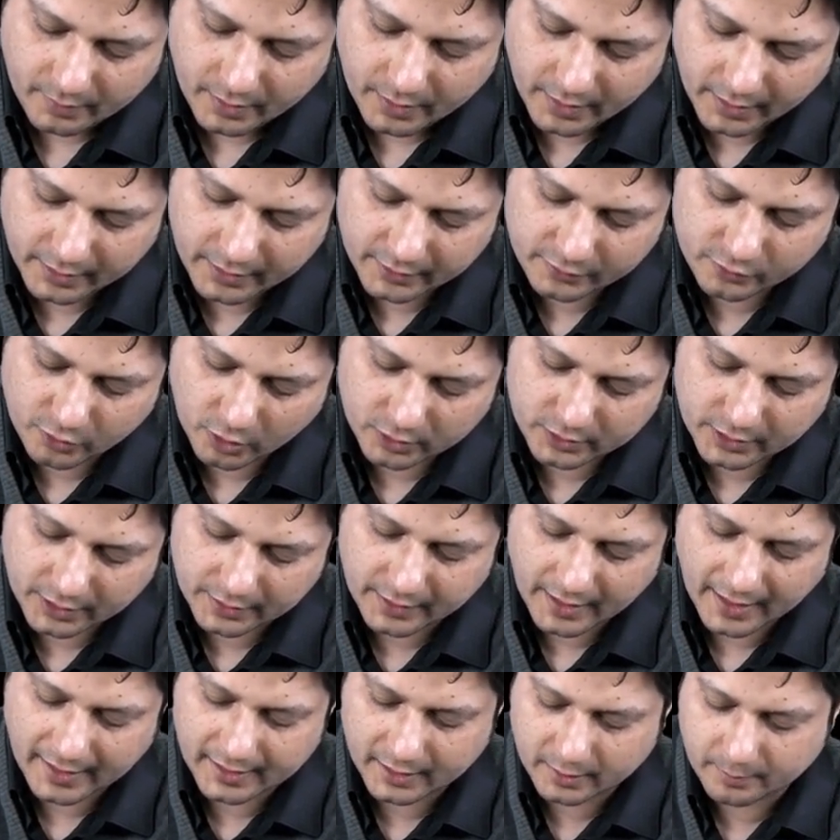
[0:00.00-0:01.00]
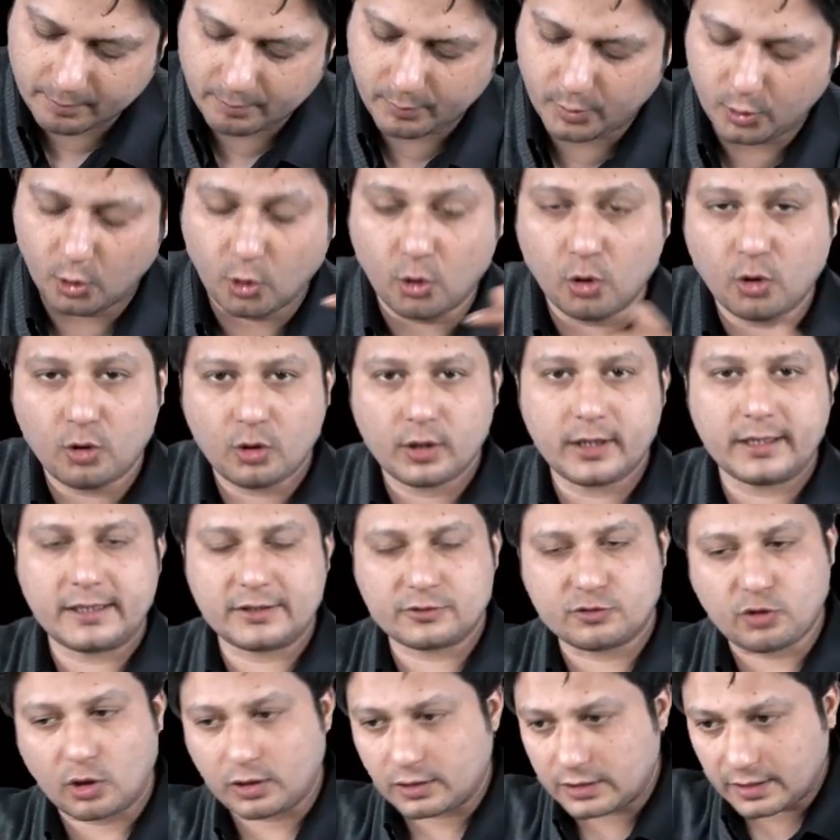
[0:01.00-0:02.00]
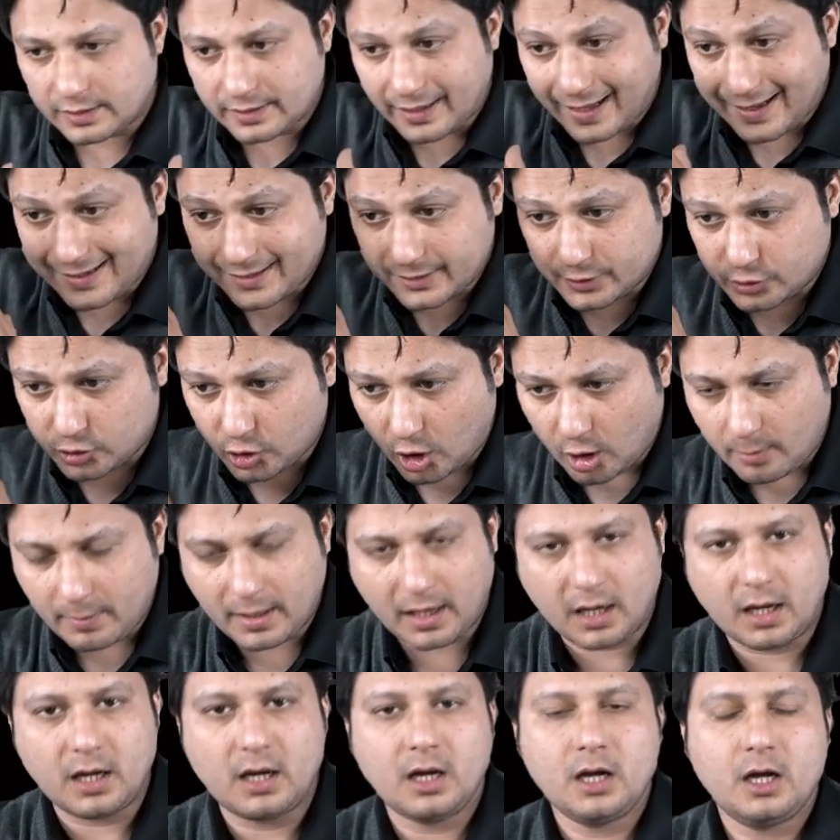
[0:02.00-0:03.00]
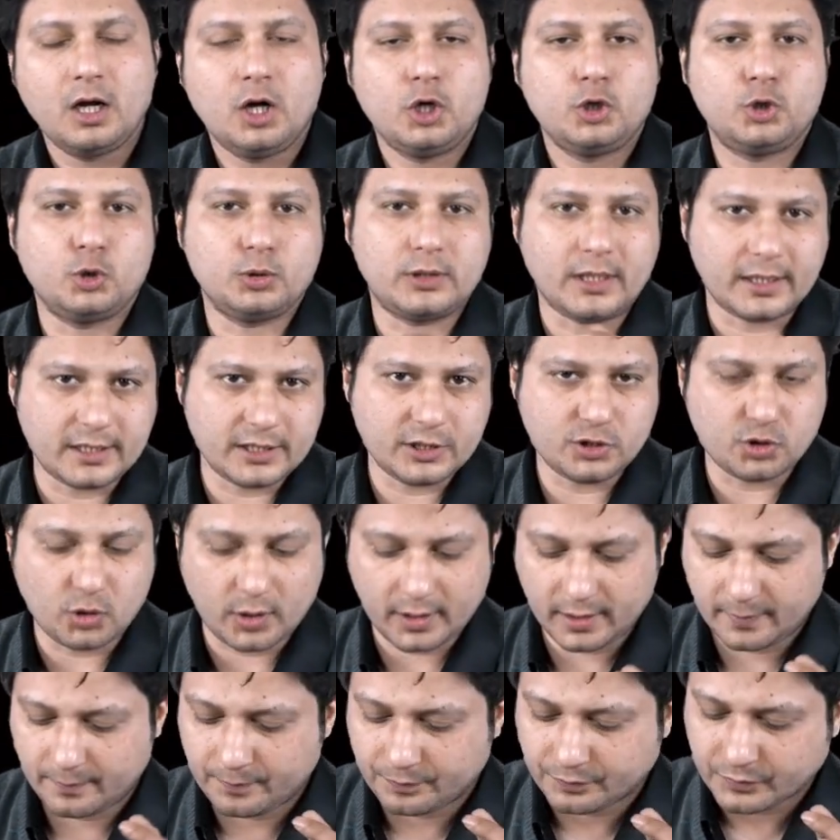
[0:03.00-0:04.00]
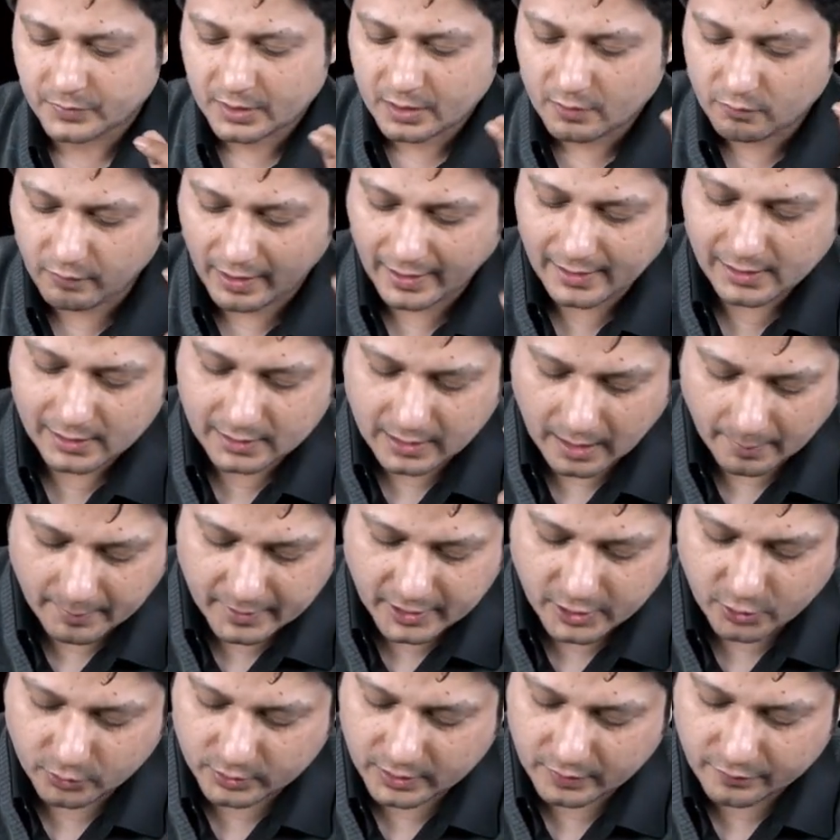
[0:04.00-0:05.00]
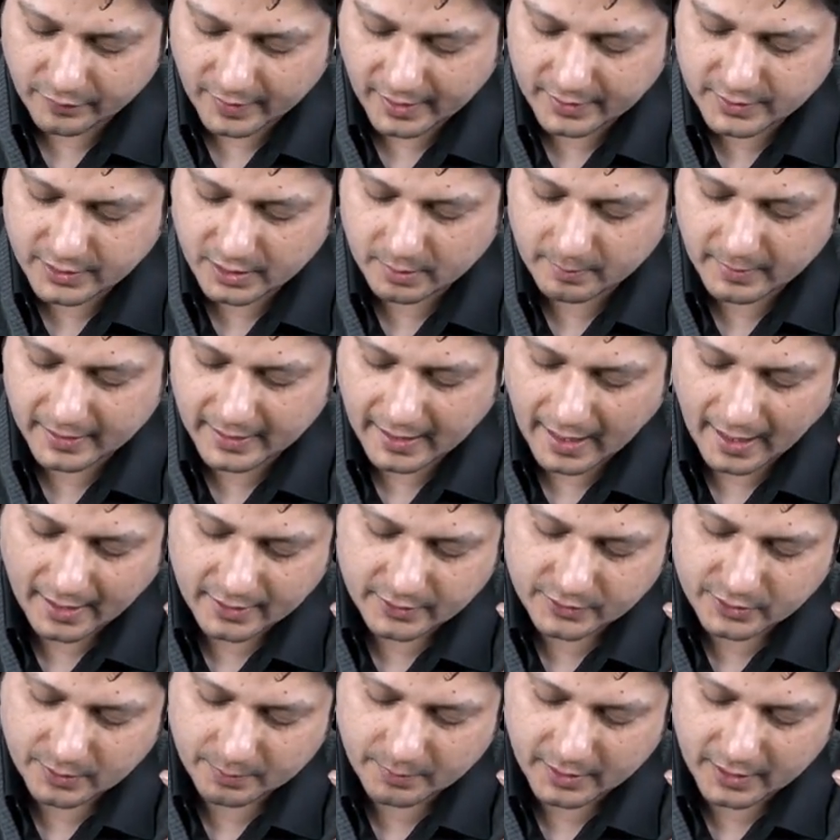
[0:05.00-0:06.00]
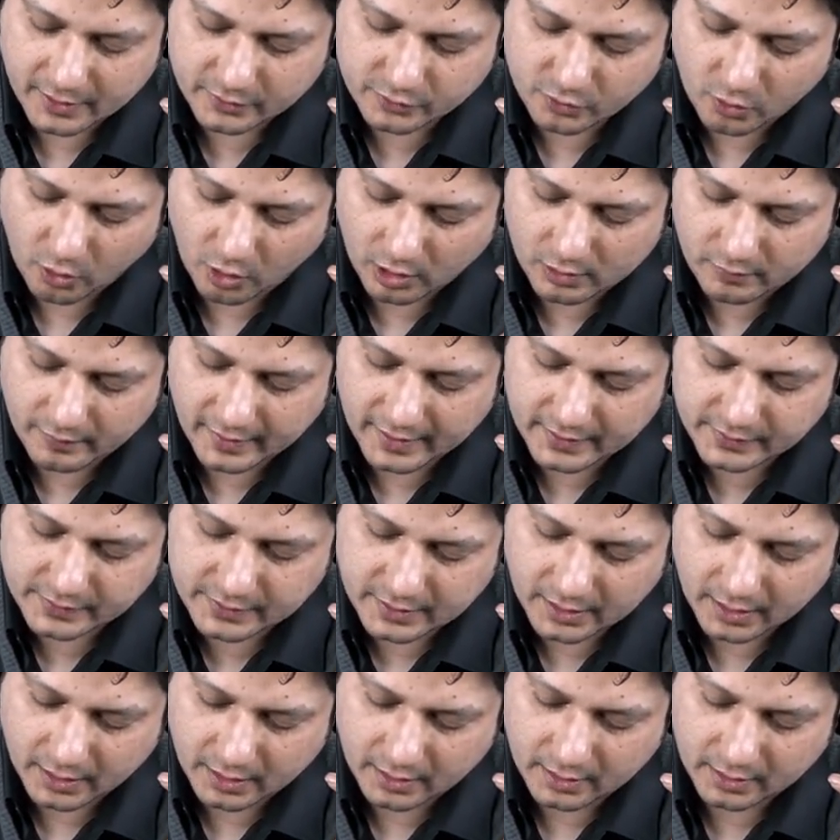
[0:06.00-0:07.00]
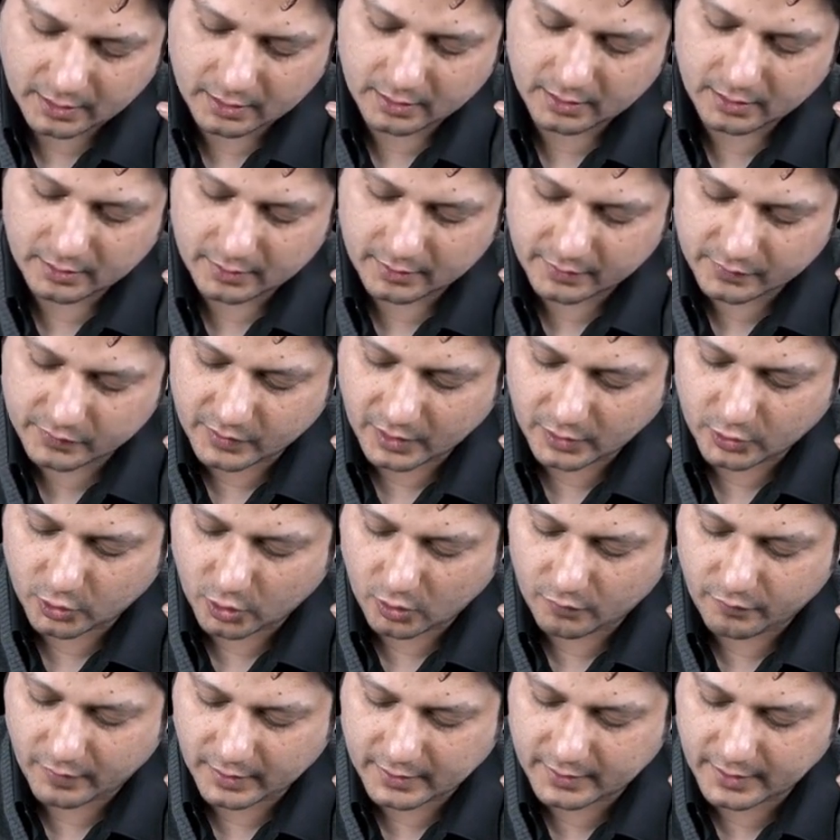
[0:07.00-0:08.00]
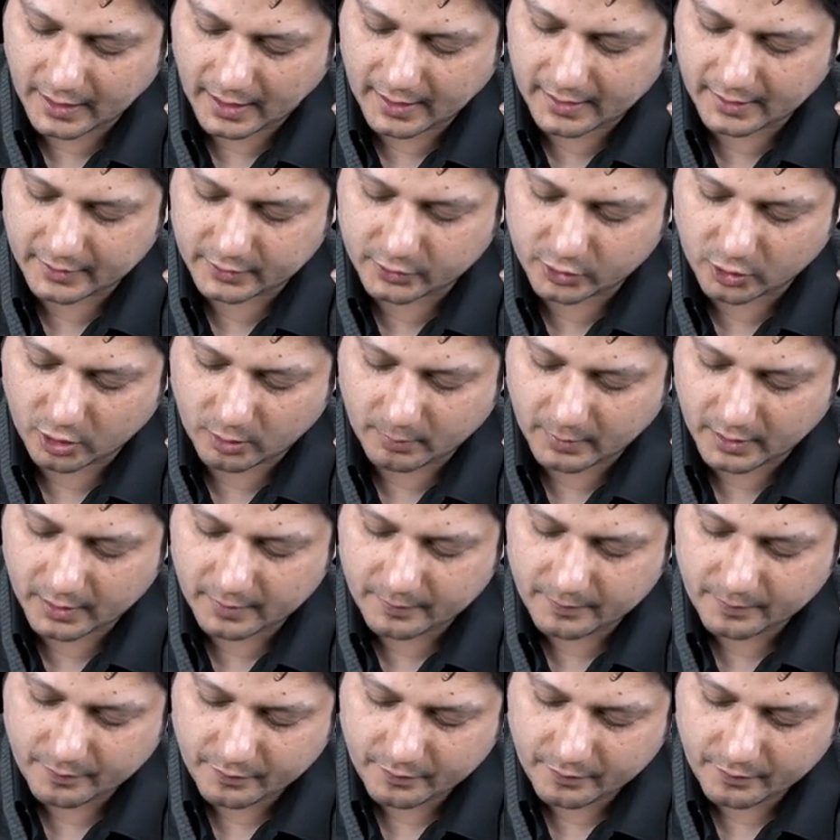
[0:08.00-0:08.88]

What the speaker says: It is not the direct blow. It is not the direct trauma to the knee joint. While comminuted fracture mechanism is always the result of a direct trauma.